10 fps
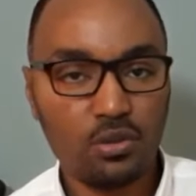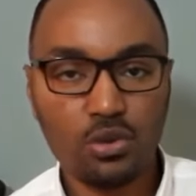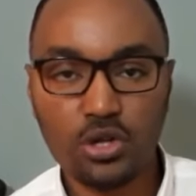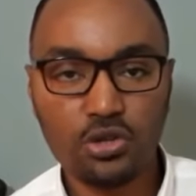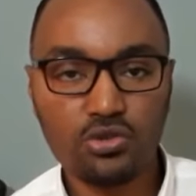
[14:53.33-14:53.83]

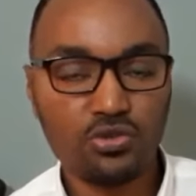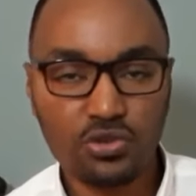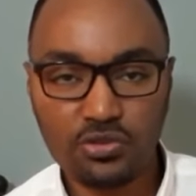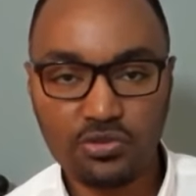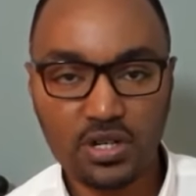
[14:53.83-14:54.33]
what do you do
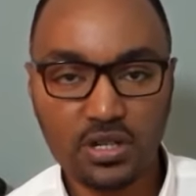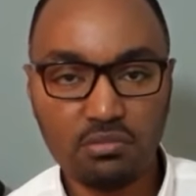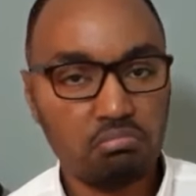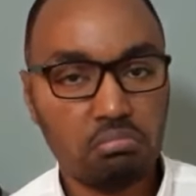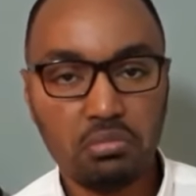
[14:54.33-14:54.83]
for fun
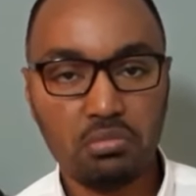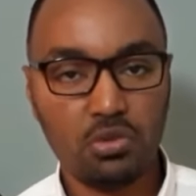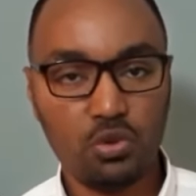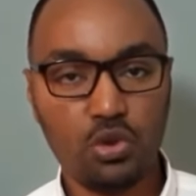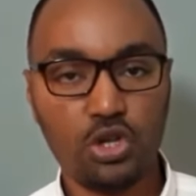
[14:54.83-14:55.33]

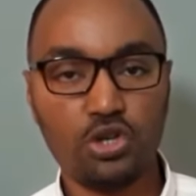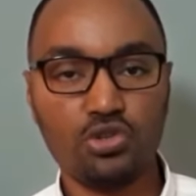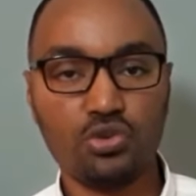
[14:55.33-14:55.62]
what do you